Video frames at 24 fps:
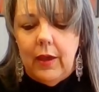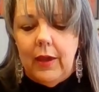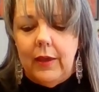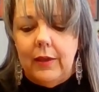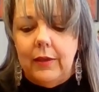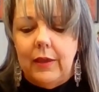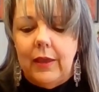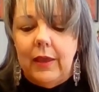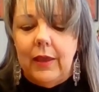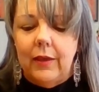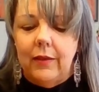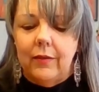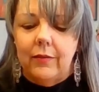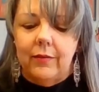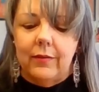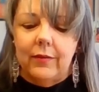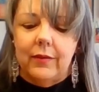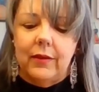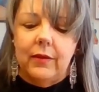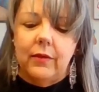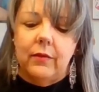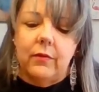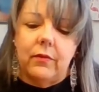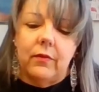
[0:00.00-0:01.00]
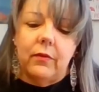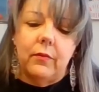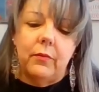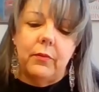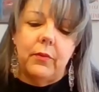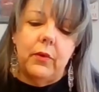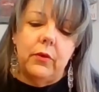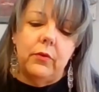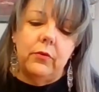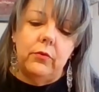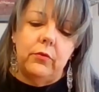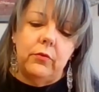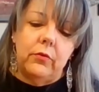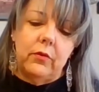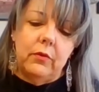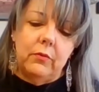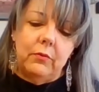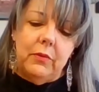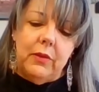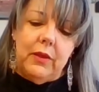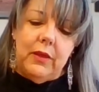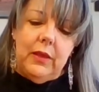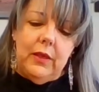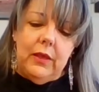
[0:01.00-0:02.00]
And yes, it's supposed
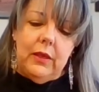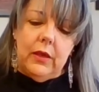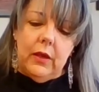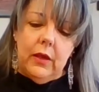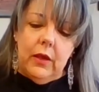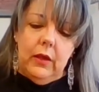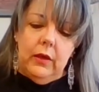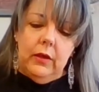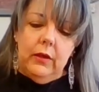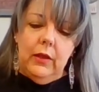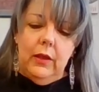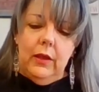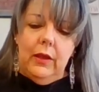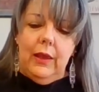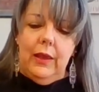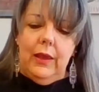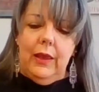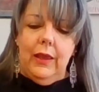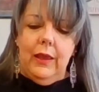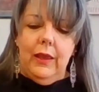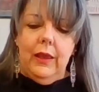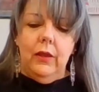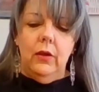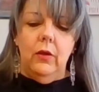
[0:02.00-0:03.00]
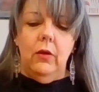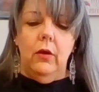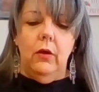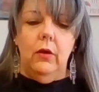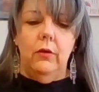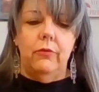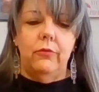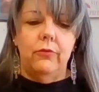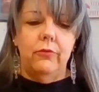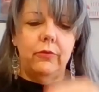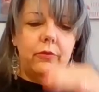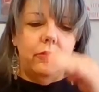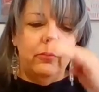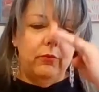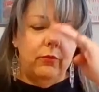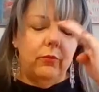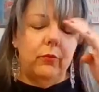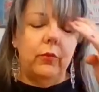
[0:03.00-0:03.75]
to be kind of hanging off,